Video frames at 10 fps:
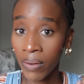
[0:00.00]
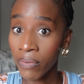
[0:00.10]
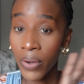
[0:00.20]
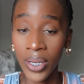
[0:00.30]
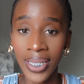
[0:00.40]

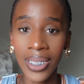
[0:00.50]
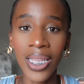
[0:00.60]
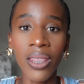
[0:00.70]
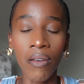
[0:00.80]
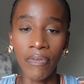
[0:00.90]
versus
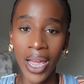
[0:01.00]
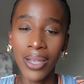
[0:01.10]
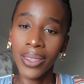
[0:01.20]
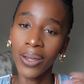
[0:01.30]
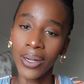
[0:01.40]
the value
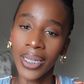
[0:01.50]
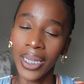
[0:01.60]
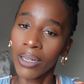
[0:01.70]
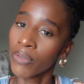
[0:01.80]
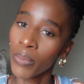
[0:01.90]
they're going to
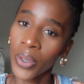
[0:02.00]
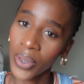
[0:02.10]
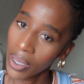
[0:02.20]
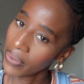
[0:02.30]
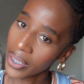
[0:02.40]
get from your
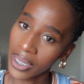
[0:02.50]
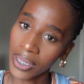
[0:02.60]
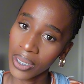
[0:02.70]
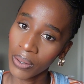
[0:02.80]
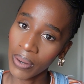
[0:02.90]

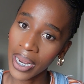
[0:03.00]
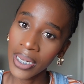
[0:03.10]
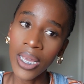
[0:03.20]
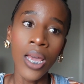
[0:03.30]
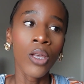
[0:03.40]
services,
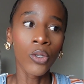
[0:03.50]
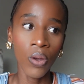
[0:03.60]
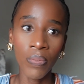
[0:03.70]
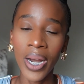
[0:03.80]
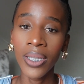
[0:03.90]
right?
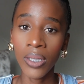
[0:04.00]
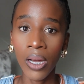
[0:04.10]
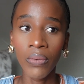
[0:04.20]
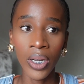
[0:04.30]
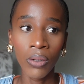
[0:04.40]
So brands
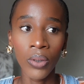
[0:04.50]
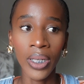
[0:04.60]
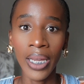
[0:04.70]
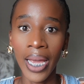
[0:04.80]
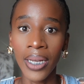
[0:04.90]
are really
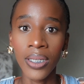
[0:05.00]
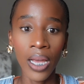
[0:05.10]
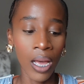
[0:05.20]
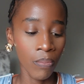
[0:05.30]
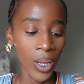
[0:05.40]
looking at
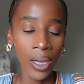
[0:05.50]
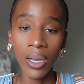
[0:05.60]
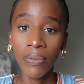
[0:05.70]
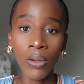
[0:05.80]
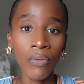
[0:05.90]

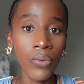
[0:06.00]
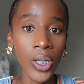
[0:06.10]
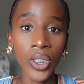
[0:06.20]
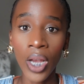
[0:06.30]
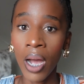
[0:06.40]
level of
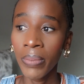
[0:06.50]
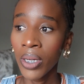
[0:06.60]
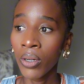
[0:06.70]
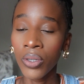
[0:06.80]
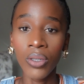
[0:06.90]
reach. How many
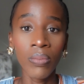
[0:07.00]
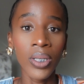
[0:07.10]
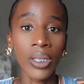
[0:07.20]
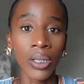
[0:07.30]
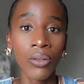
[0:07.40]

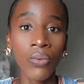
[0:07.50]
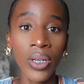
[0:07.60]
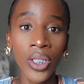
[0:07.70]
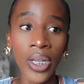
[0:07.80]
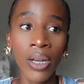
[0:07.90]
consumers can you
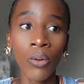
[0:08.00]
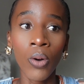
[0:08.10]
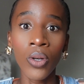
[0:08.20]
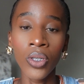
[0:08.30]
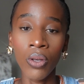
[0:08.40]
reach? And
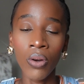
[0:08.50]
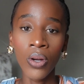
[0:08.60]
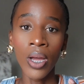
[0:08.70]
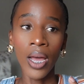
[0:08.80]
also